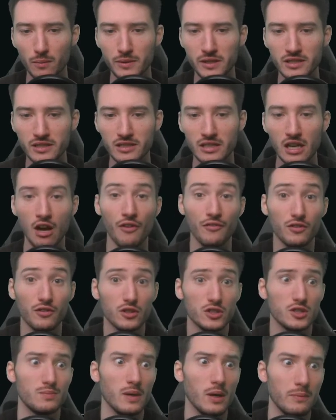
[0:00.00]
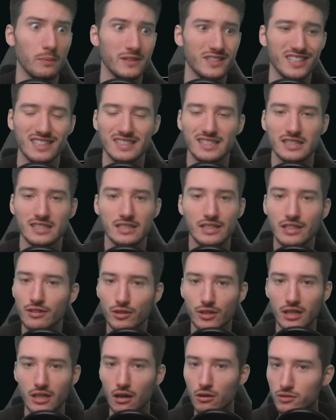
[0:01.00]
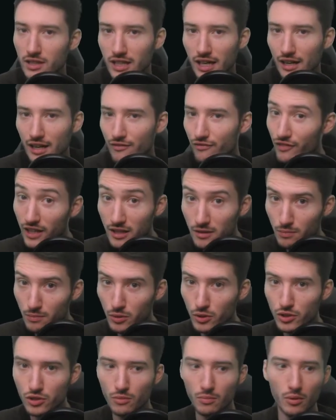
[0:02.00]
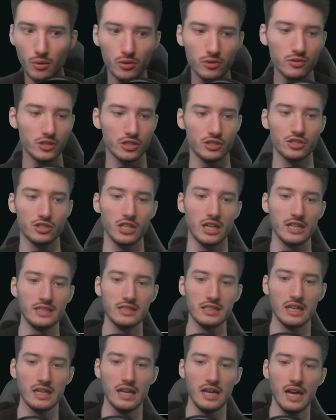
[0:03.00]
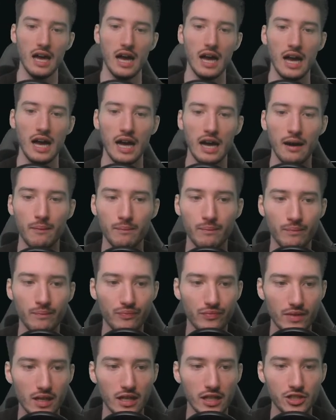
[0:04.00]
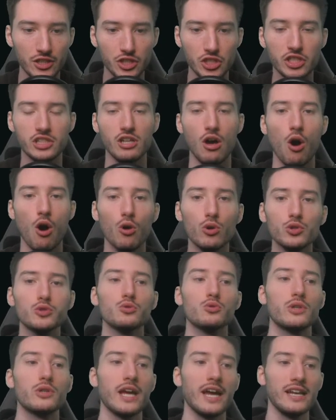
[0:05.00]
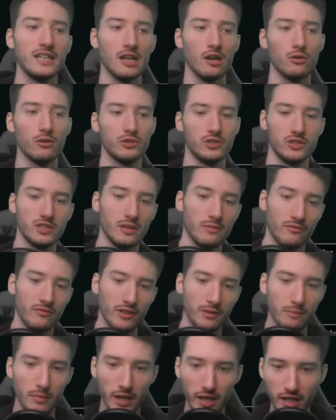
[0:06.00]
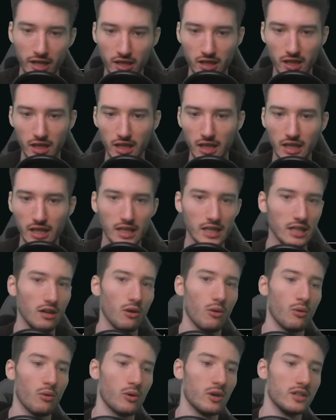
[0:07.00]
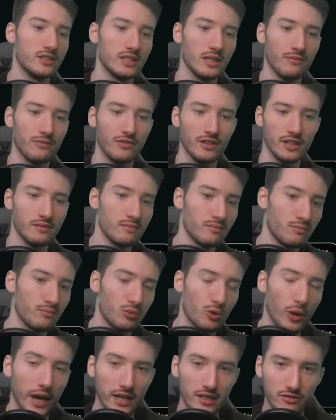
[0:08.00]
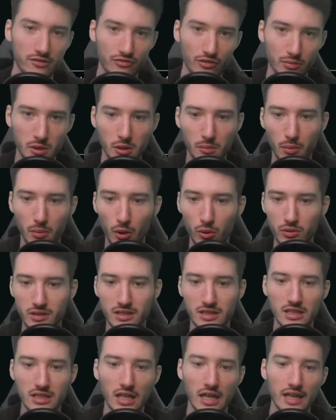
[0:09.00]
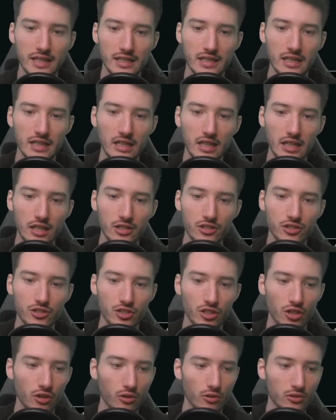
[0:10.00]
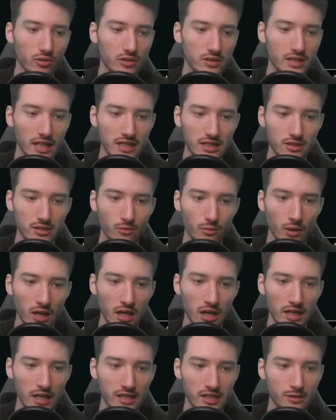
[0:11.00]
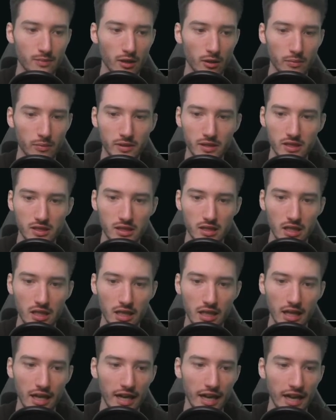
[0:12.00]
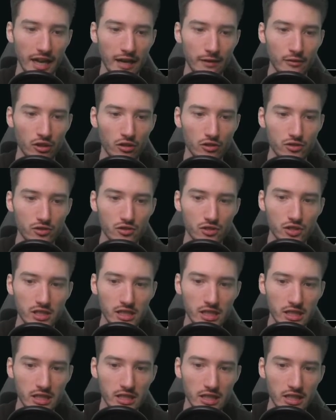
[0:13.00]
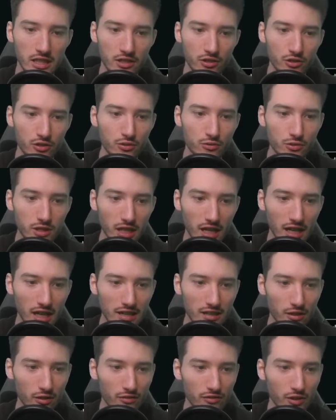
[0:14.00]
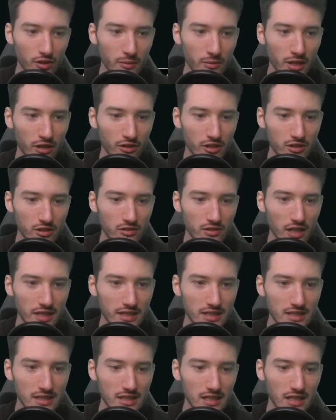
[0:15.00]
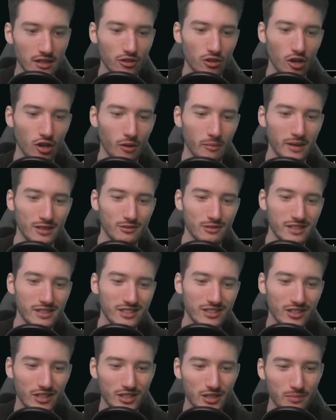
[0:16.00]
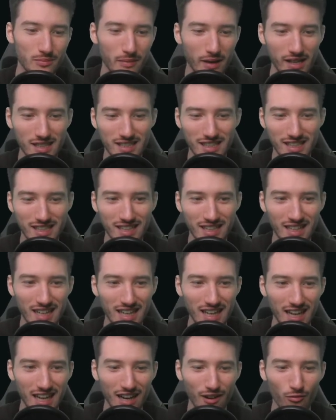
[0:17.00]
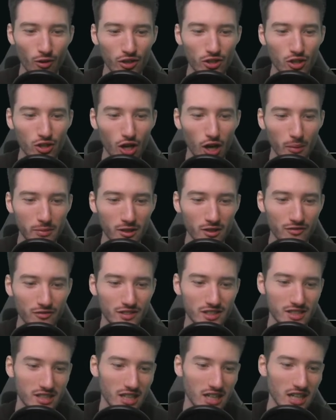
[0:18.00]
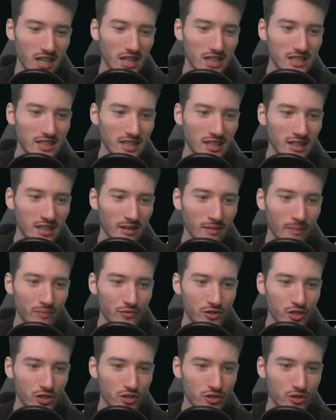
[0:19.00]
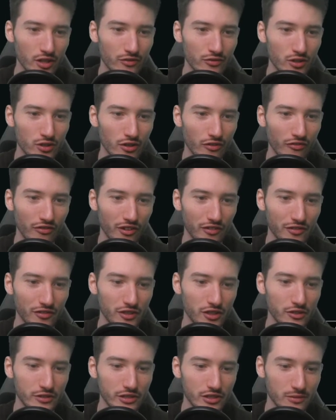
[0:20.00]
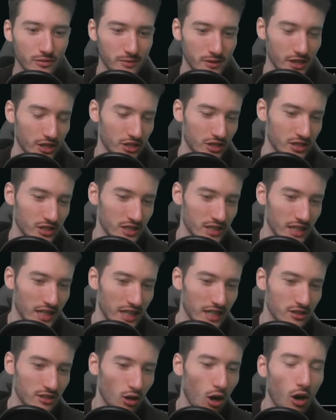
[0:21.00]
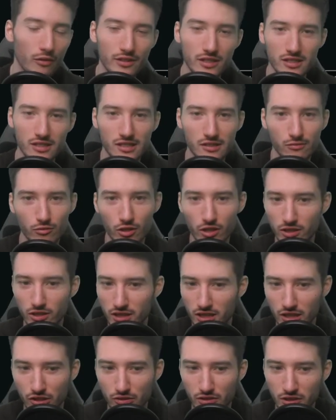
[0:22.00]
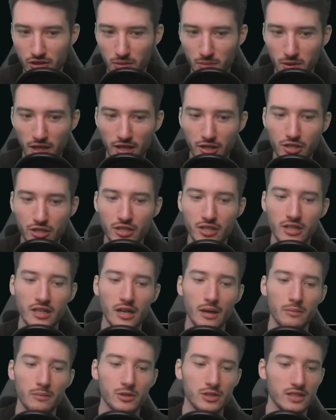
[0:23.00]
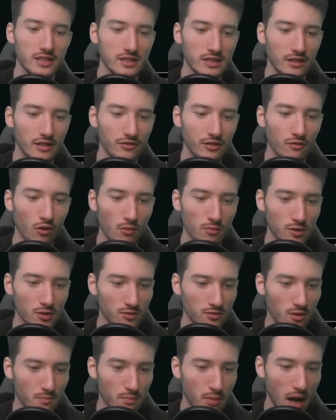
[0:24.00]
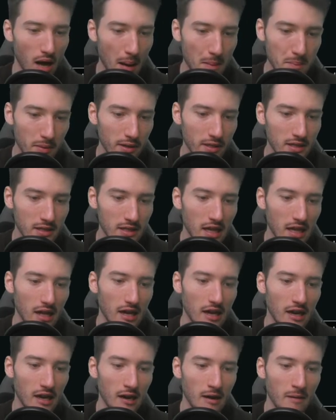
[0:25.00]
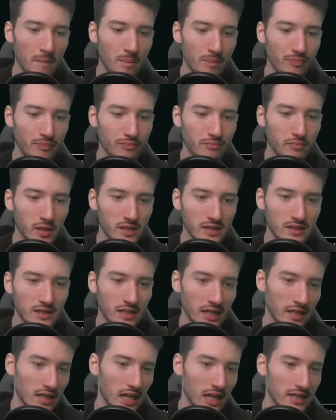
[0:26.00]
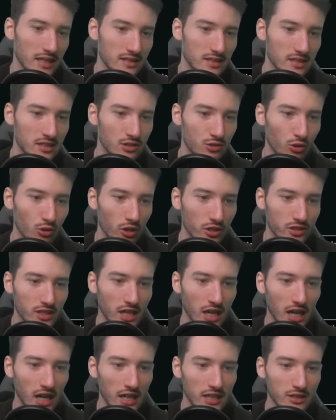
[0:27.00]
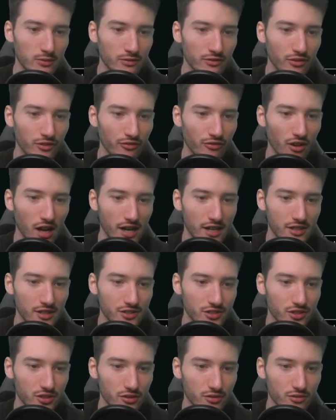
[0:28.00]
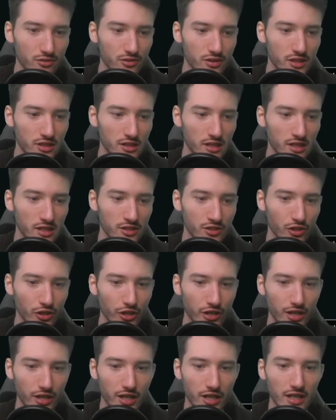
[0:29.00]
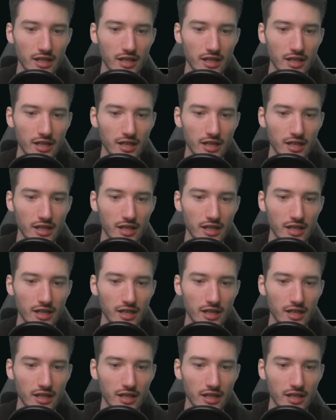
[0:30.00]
Pierce. Of course, Spell Pierce can still counter that Fatal Push or Bonecrusher Giant. It just also can counter something bigger or something proactive from the opponent's side. So that's why I like Spell Pierce. And we also see a new card out of Dominaria United. Combat Research made it in. 1 copy of this card, just to give you a 5th Curious Obsession. It's obviously worse than Curious Obsession, because it doesn't give the 1/1 pump. But nonetheless, it draws cards with your flyers, so it's good.